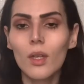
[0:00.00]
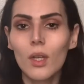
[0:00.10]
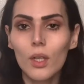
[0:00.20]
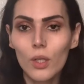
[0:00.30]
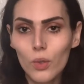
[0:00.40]

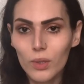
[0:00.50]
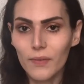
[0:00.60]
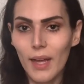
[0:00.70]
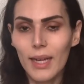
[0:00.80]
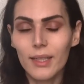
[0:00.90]
lose
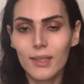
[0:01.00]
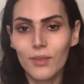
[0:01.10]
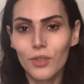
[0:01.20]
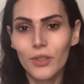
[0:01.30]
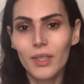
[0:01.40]
fat is if
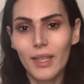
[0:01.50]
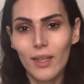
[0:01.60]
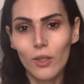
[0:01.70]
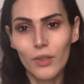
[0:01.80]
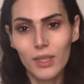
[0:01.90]
you're in a
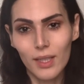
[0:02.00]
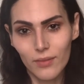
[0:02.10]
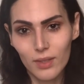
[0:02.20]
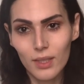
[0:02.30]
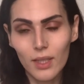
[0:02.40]
caloric
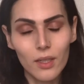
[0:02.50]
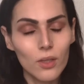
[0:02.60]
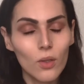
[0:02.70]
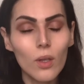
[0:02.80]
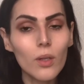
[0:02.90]
deficit. That is the
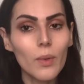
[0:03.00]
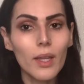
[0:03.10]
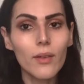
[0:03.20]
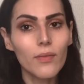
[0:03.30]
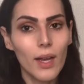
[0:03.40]
only way
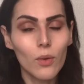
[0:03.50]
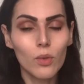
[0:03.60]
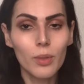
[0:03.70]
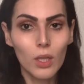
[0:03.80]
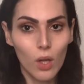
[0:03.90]
that fat will
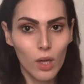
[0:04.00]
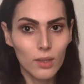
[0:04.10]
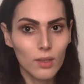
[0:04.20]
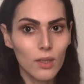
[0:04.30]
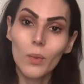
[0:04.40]
be
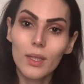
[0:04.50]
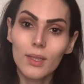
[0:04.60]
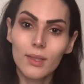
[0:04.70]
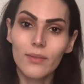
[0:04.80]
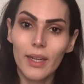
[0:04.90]
lost. What this
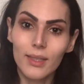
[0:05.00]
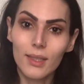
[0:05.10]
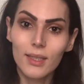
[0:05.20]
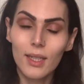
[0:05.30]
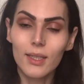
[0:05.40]
device
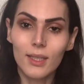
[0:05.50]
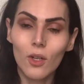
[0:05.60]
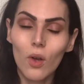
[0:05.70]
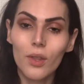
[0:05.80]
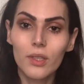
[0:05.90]
does, and
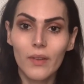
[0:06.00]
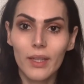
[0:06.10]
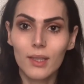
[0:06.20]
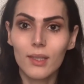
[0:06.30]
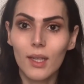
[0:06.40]
all the
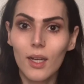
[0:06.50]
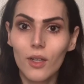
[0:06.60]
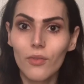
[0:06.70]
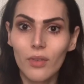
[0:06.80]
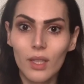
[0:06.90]
devices of
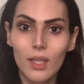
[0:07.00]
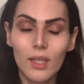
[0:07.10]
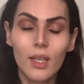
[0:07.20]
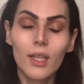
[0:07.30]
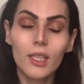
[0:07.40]
the
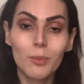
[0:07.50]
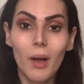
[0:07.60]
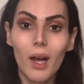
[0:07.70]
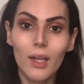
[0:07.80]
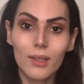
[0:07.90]

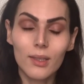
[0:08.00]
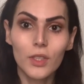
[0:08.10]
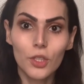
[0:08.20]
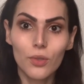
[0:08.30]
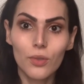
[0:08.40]
spas
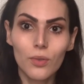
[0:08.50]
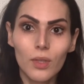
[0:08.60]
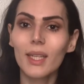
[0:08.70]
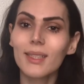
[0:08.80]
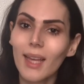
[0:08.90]
do,
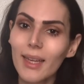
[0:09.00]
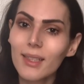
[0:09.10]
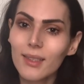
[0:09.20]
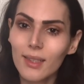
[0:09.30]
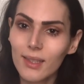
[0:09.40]
it tightens
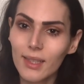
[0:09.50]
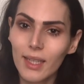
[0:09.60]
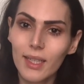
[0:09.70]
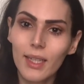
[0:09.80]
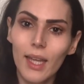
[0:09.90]
your
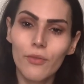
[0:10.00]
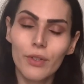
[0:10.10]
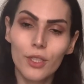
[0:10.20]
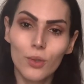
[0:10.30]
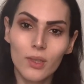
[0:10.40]
skin and
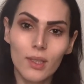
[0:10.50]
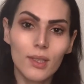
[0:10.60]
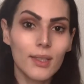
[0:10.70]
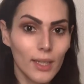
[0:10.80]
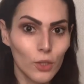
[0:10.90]
reduces
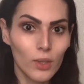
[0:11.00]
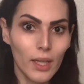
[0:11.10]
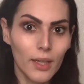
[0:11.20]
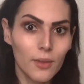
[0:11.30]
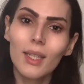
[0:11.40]

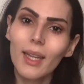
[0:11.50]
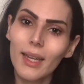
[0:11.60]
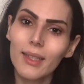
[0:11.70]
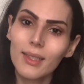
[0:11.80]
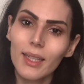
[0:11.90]
cellulite. Like I
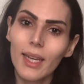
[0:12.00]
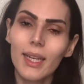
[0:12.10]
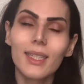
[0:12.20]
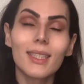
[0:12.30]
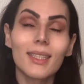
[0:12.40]
said again,
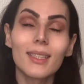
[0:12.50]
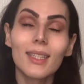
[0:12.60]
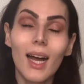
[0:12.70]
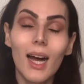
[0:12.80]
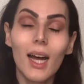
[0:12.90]
it does
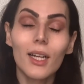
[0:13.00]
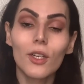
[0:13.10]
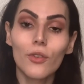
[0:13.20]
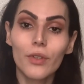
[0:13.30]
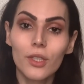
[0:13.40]
not
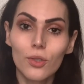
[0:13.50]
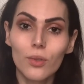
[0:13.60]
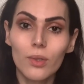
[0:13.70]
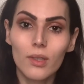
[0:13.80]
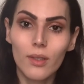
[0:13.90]
reduce
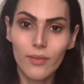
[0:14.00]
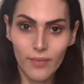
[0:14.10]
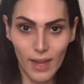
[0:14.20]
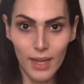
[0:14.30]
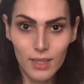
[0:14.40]

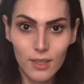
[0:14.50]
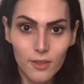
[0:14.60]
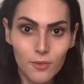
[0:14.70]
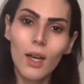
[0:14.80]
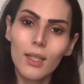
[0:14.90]
fat.
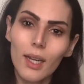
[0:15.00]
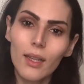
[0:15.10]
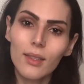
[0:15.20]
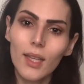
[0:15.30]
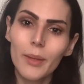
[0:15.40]
A lot of the
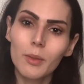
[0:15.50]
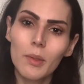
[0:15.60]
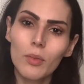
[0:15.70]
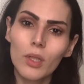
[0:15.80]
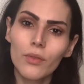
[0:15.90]
times
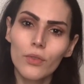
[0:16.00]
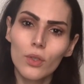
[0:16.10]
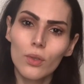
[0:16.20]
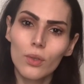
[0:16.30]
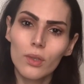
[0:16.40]
people
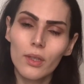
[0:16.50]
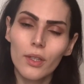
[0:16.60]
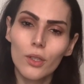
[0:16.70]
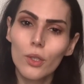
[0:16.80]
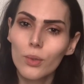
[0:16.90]
confuse their loose